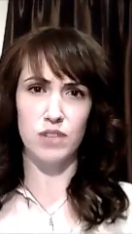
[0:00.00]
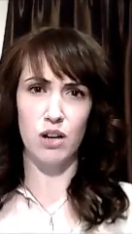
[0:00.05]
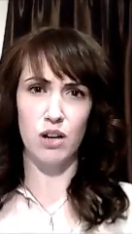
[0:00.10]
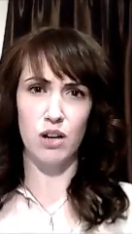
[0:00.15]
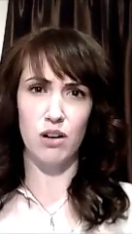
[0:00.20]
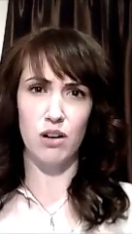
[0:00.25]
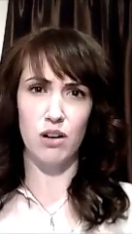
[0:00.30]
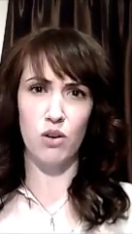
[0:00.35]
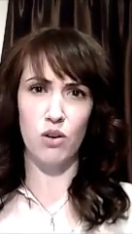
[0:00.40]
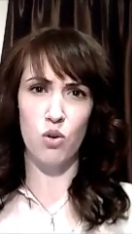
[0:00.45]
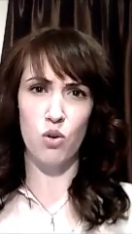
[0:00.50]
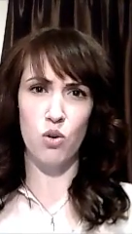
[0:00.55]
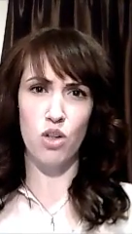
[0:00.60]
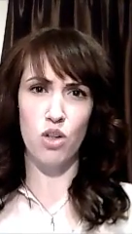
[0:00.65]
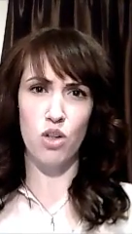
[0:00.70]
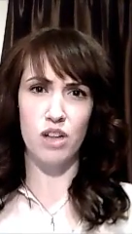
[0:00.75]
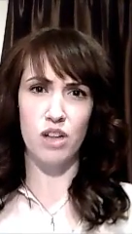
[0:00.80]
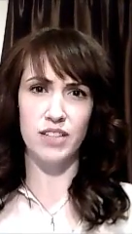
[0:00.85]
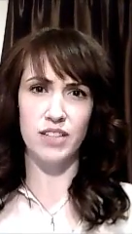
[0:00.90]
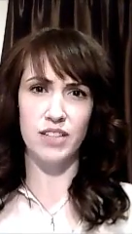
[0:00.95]
a whole
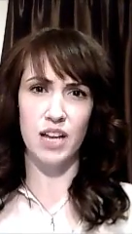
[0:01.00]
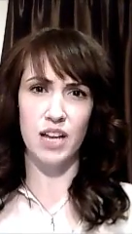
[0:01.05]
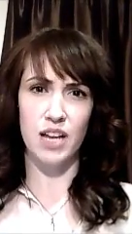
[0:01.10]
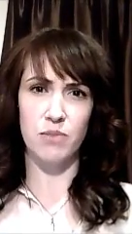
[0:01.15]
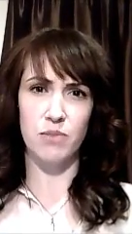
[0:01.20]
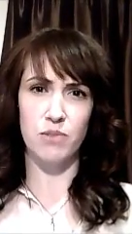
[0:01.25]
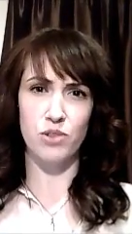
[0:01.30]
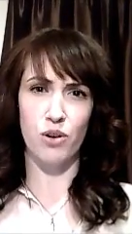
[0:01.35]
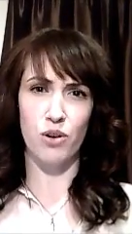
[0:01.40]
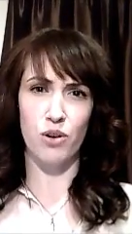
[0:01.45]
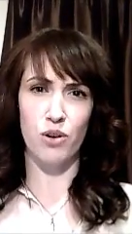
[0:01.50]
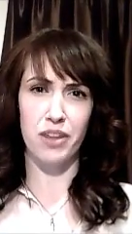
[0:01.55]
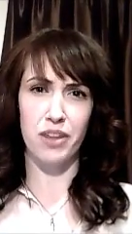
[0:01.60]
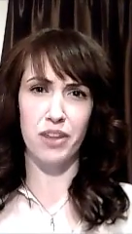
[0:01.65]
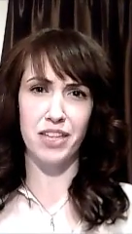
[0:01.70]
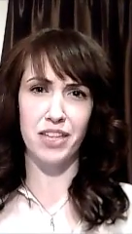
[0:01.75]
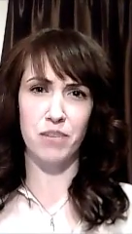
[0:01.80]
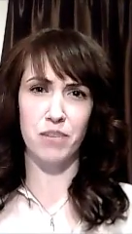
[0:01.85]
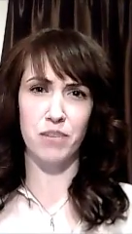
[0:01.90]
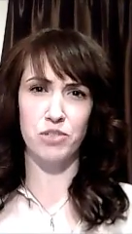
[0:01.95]
long time. So I
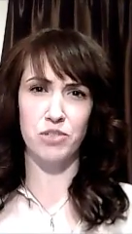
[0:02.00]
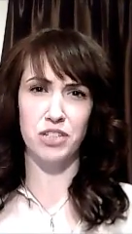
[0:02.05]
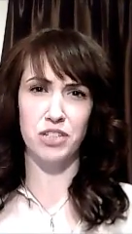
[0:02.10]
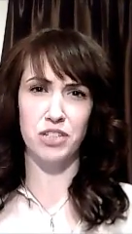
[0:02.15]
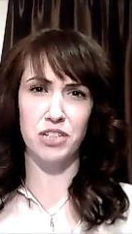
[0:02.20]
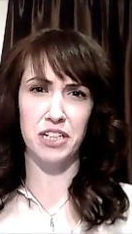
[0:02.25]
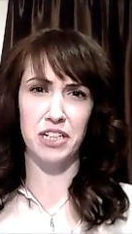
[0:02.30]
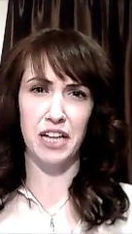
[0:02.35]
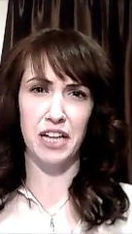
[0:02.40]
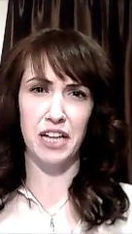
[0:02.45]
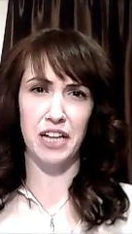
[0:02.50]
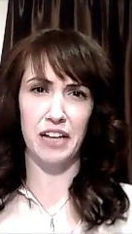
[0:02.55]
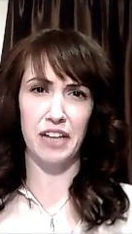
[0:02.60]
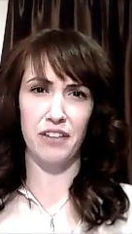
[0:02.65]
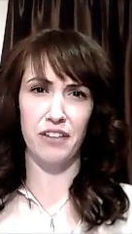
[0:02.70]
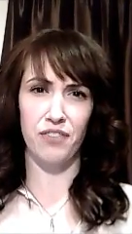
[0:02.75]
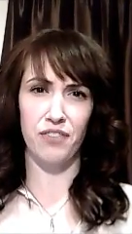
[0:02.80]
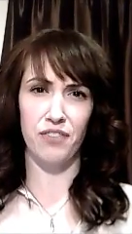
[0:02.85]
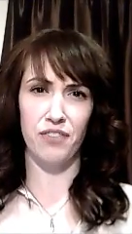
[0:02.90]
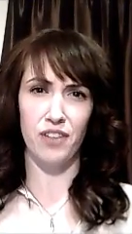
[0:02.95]
think I'm just going to kind
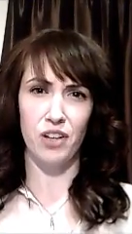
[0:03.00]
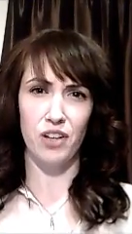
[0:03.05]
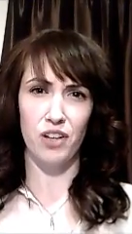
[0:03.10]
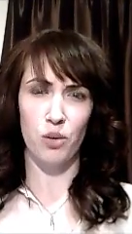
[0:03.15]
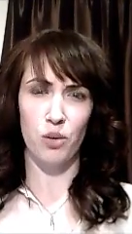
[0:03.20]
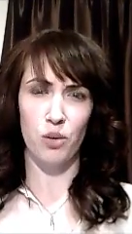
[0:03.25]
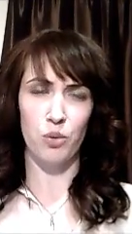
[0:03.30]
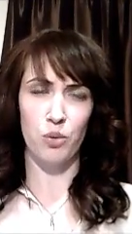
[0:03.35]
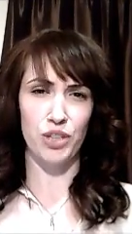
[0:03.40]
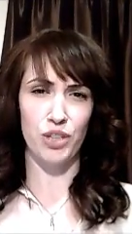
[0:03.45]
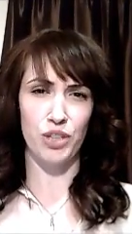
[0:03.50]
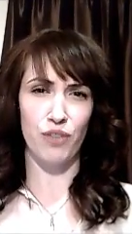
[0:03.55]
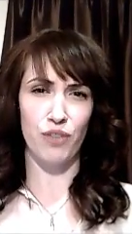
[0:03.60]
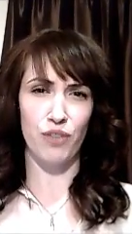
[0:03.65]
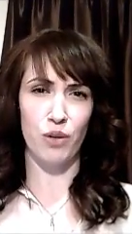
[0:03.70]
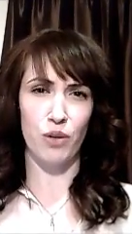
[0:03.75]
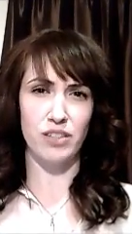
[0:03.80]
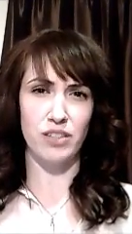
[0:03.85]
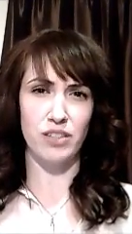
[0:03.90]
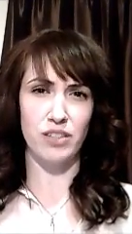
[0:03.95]
of really
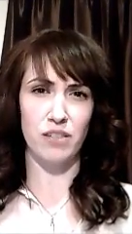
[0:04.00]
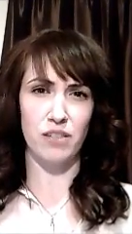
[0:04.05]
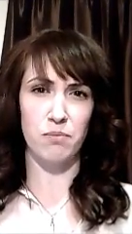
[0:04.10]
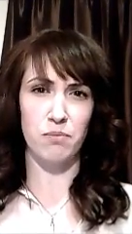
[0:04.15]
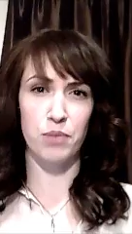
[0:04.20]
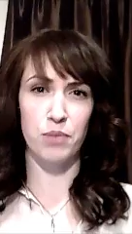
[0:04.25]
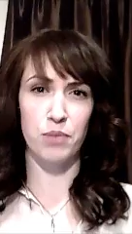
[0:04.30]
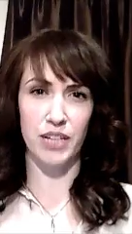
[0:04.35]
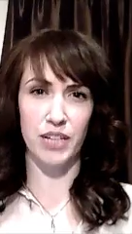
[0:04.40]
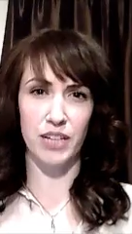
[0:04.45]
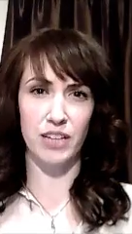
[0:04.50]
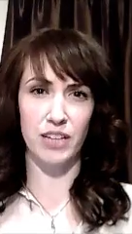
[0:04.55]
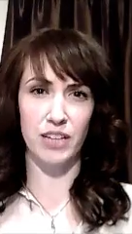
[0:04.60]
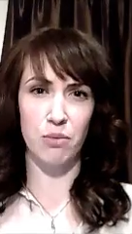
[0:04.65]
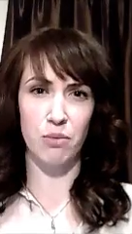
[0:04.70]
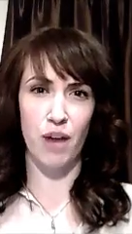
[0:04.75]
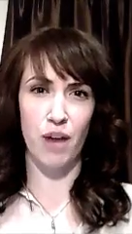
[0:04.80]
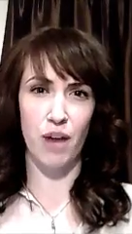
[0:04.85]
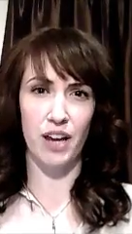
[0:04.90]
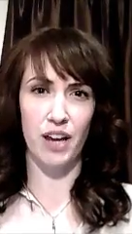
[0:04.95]
focus on putting on the
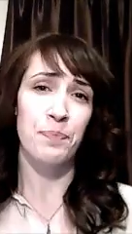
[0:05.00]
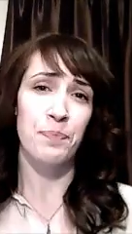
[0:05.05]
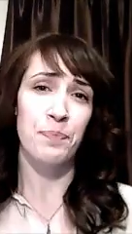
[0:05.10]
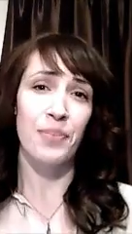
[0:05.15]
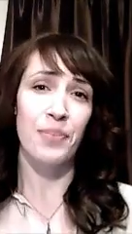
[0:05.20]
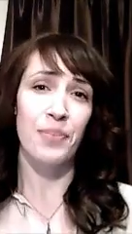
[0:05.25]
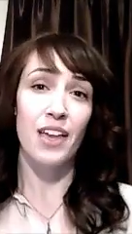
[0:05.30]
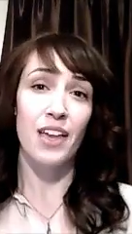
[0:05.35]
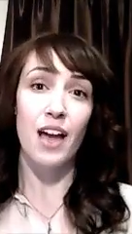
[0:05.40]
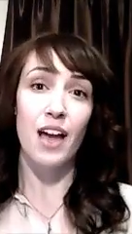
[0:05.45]
product.